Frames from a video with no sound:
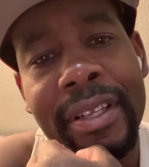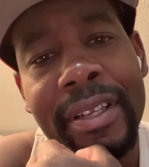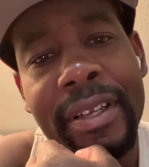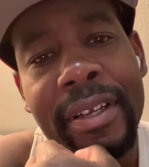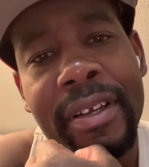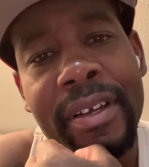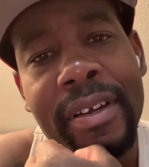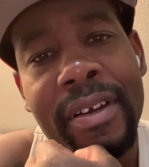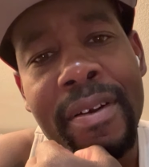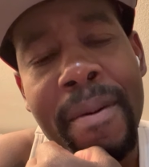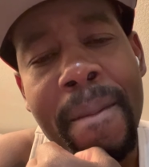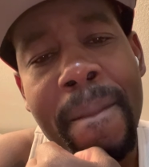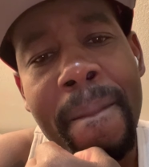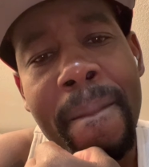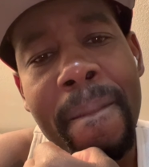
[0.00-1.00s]

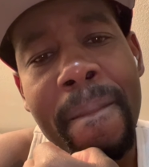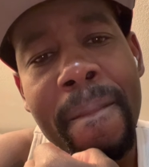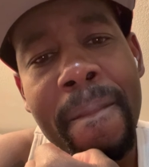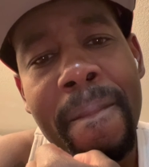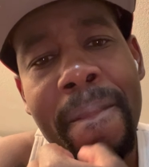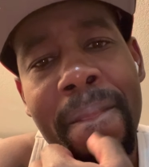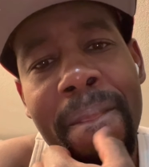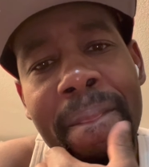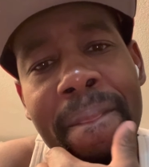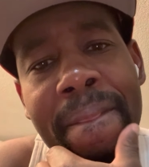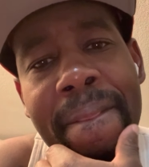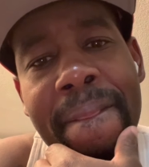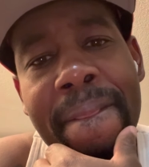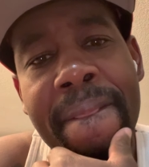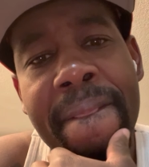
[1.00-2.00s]

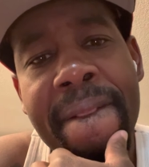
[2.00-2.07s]
(no one is talking)